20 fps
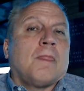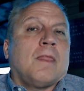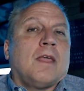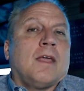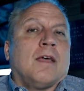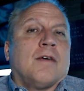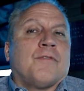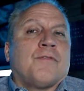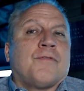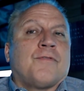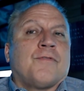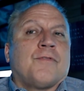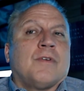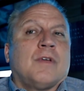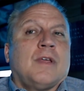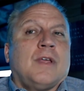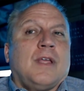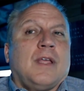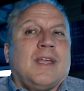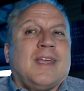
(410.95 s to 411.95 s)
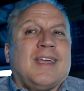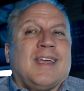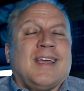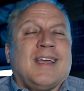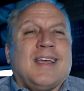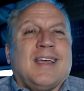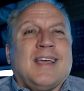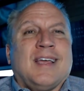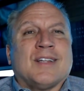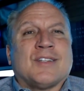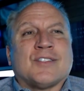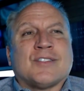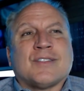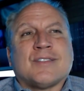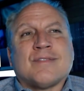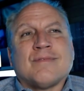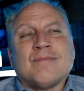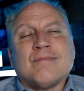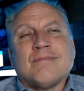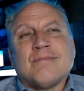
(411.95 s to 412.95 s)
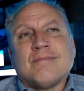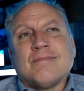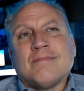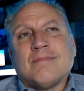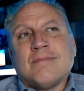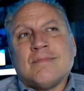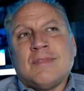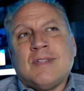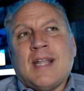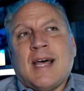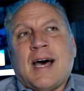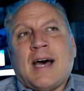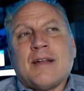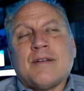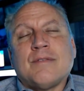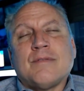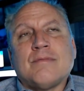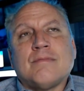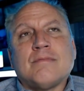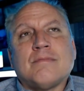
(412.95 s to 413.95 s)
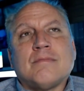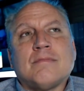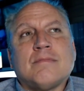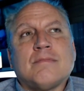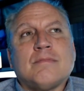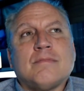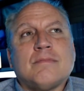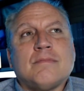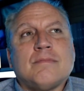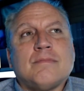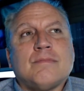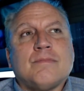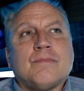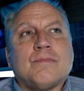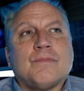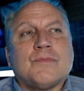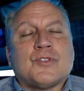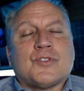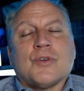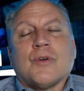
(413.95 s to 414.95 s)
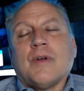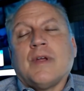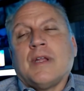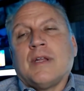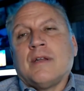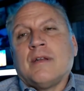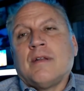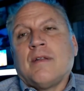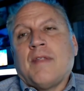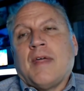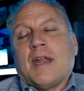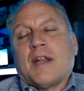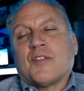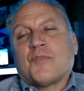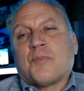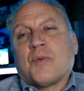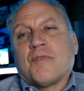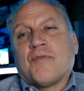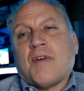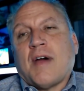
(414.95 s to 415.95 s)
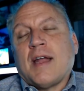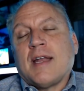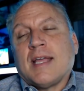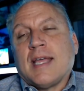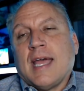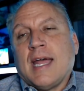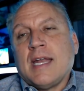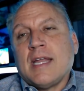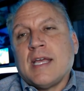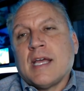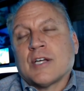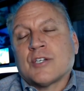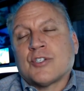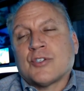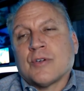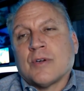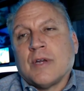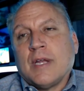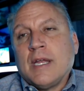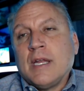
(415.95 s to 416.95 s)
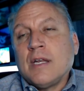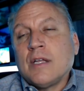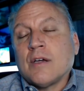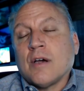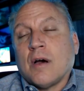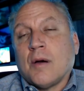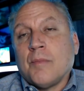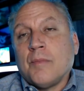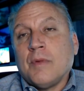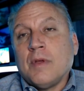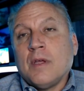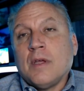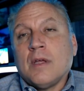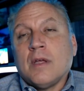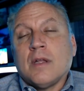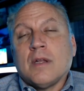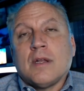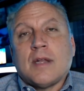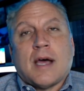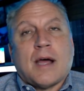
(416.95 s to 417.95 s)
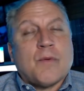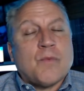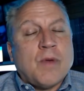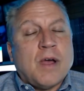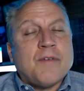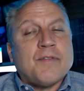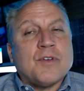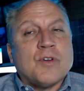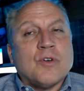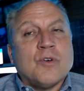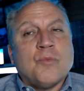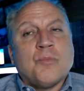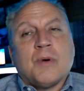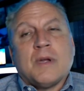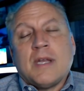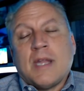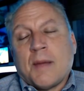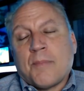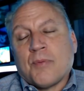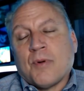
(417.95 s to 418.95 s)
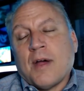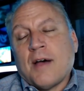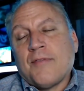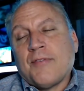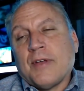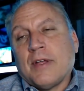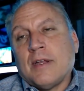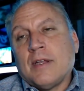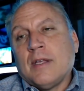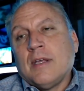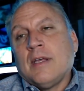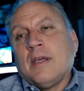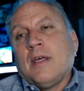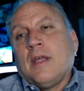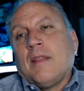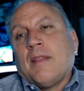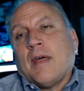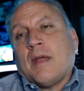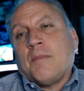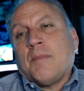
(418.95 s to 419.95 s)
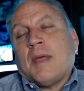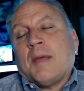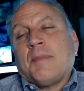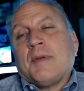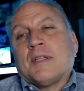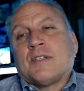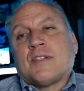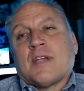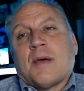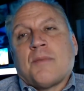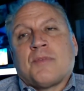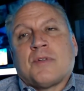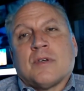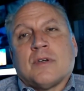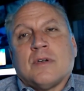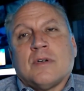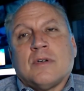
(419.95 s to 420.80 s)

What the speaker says: If it's not certain that it's providing any extra income, not revenue, but net profit, then maybe it's time to